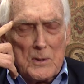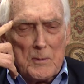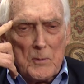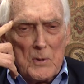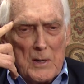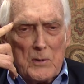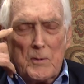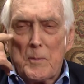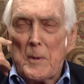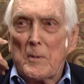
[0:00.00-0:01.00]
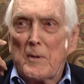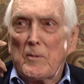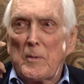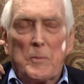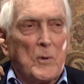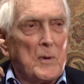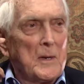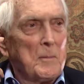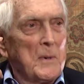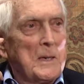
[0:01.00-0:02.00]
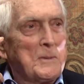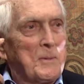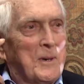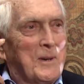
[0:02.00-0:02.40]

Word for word: You're, I don't remember ever reporting in baseball.